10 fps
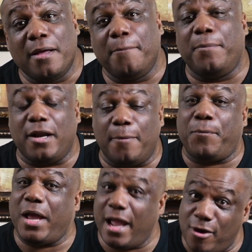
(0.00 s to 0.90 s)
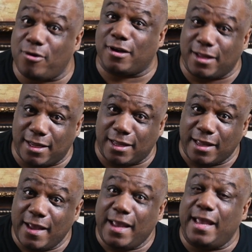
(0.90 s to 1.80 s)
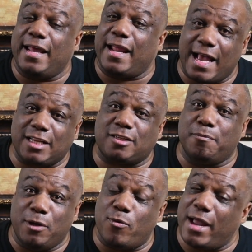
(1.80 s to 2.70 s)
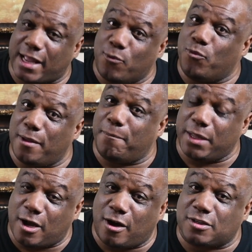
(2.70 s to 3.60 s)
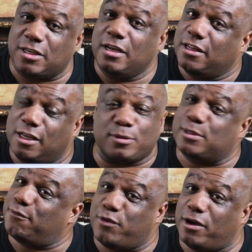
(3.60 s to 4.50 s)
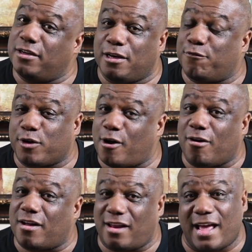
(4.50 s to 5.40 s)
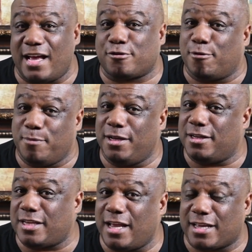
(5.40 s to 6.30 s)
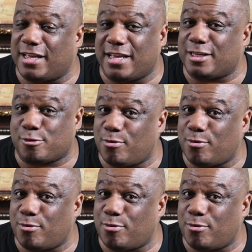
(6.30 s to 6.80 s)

but apparently it has to be reckoned with because this was a very difficult class for me to take. And guess